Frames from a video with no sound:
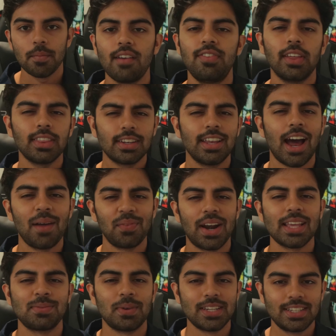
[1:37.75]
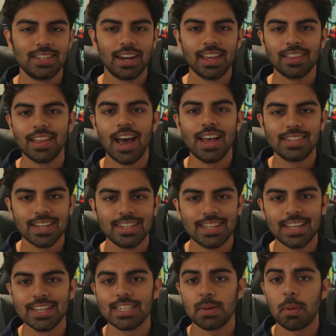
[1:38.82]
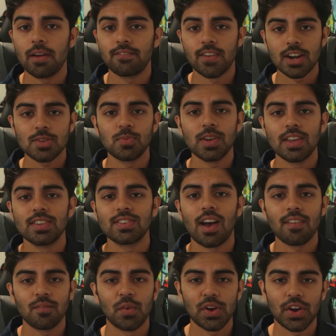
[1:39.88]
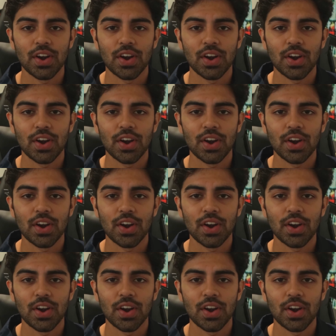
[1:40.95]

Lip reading: I feel like the time that I spent studying the SAT inside my freshman and sophomore